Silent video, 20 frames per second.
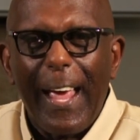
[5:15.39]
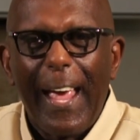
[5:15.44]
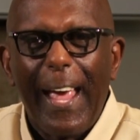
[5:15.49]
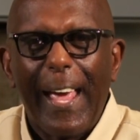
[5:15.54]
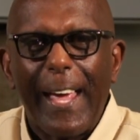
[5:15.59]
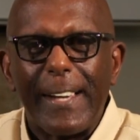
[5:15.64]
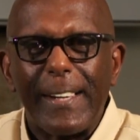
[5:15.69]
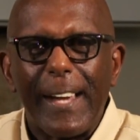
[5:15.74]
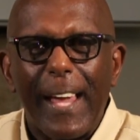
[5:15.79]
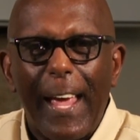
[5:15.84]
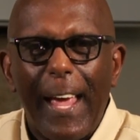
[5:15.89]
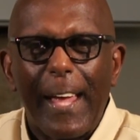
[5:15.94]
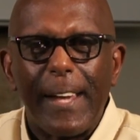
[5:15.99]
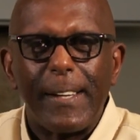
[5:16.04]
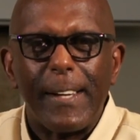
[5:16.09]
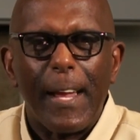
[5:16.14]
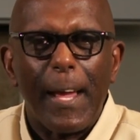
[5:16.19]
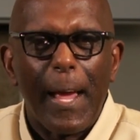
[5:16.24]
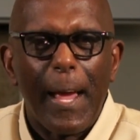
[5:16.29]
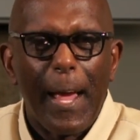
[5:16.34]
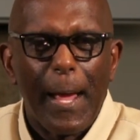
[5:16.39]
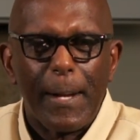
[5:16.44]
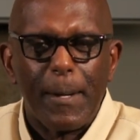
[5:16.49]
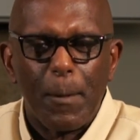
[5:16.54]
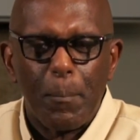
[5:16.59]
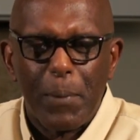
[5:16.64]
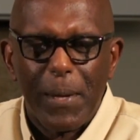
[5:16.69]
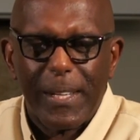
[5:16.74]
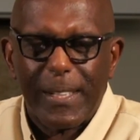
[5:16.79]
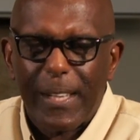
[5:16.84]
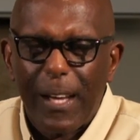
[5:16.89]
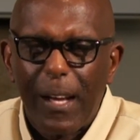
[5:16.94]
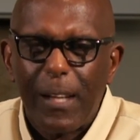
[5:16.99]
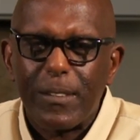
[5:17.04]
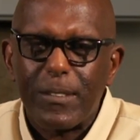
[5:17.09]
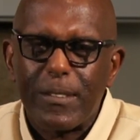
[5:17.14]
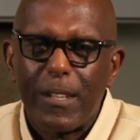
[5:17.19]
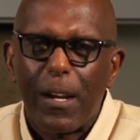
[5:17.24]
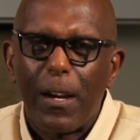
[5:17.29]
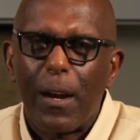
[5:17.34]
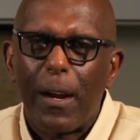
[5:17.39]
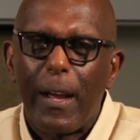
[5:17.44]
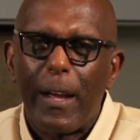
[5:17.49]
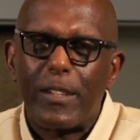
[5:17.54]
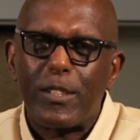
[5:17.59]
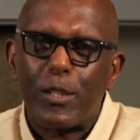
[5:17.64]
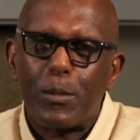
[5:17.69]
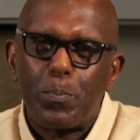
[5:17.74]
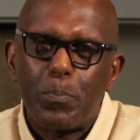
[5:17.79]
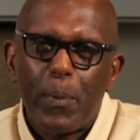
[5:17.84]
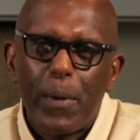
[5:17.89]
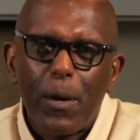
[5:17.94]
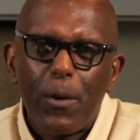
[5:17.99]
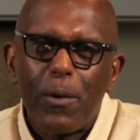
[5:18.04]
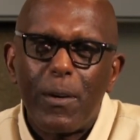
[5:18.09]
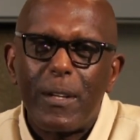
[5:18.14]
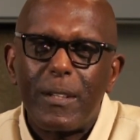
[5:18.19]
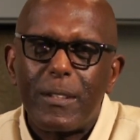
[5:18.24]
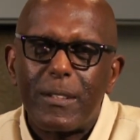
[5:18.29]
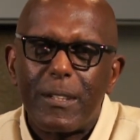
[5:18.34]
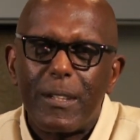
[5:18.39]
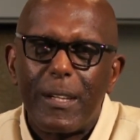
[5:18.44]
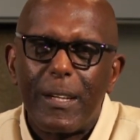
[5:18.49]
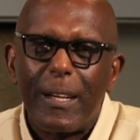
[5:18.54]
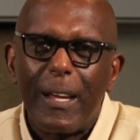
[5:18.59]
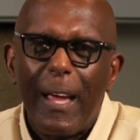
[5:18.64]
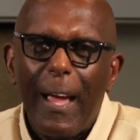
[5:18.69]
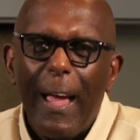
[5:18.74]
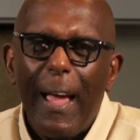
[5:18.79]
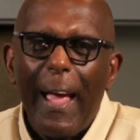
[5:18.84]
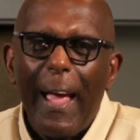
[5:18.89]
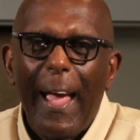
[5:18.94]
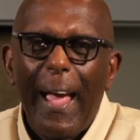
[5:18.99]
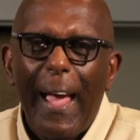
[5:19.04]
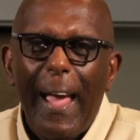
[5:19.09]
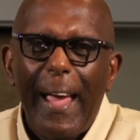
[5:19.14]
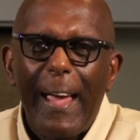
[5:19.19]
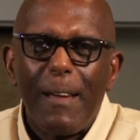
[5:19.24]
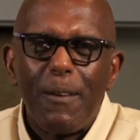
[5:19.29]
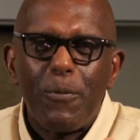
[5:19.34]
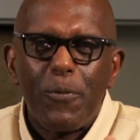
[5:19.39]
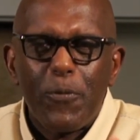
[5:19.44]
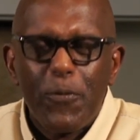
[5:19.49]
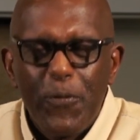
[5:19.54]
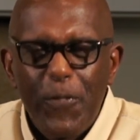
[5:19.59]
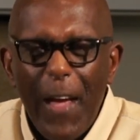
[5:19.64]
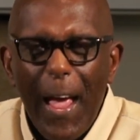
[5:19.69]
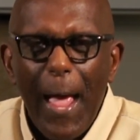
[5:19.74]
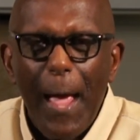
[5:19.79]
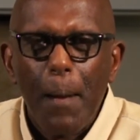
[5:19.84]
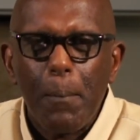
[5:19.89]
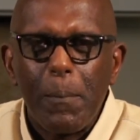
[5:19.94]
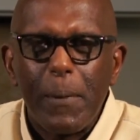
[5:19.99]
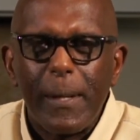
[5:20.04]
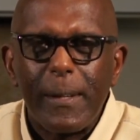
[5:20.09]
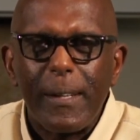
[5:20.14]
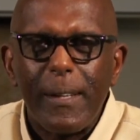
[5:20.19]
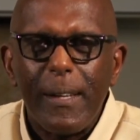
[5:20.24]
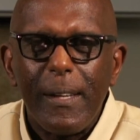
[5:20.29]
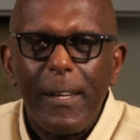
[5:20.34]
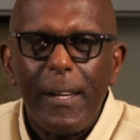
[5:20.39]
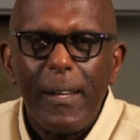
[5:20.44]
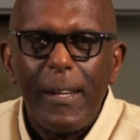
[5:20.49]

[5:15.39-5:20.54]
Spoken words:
And because they're experiencing a famine,